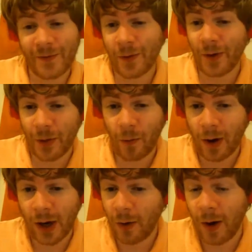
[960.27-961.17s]
if you want the
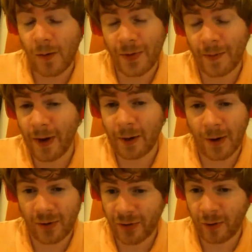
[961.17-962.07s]
one quote that might
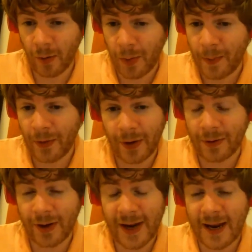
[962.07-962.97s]
register with people
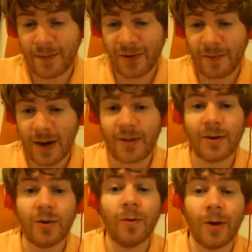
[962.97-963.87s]
that the name doesn't mean
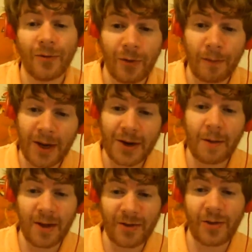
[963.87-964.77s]
anything to, well, it's the
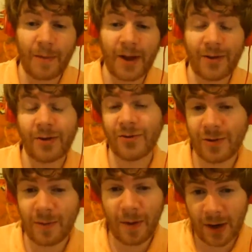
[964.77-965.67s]
medium is the message.
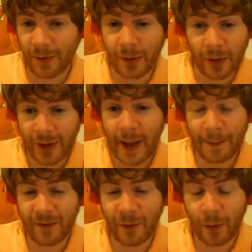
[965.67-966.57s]
You might have heard that
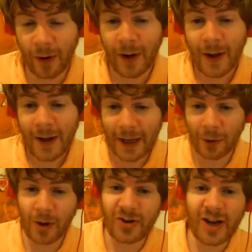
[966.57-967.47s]
before. It
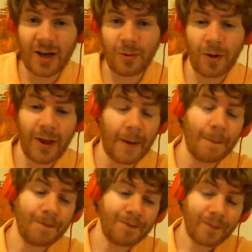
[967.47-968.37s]
originated with him.